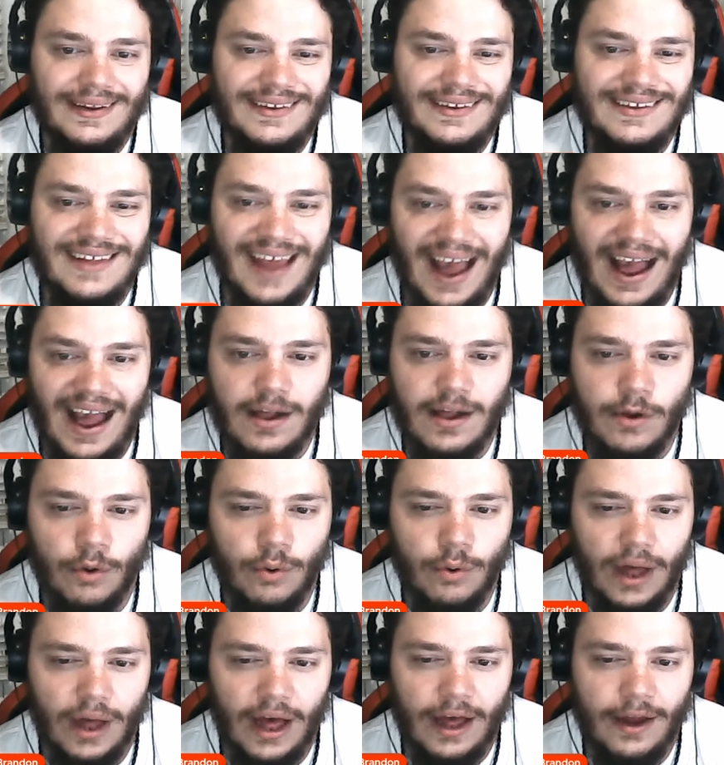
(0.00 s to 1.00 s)

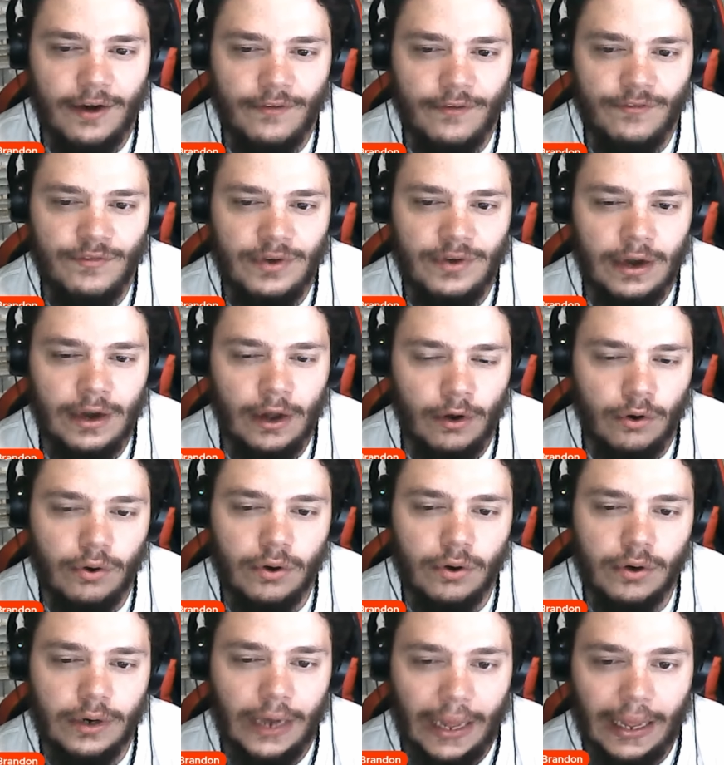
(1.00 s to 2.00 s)
tackle out of
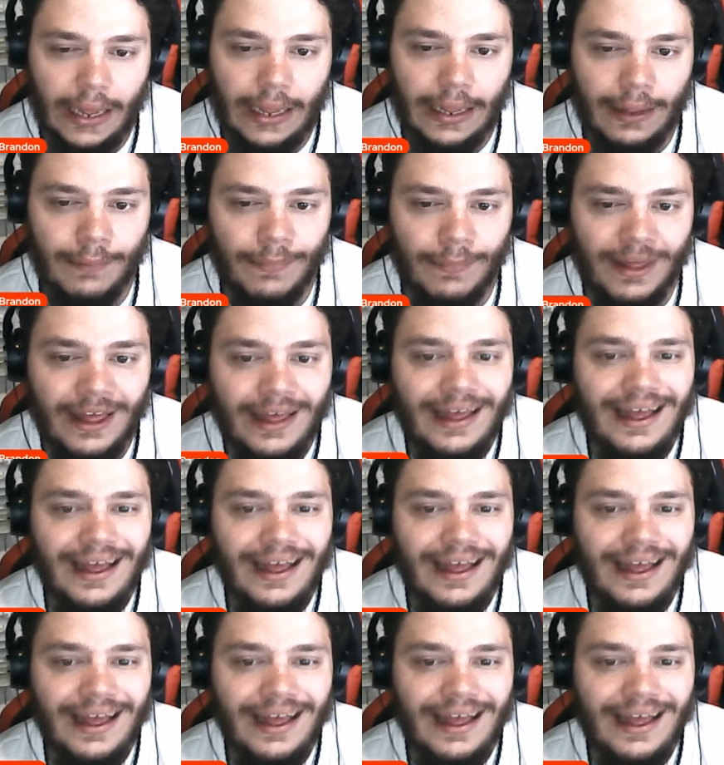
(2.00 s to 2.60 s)
Notre Dame.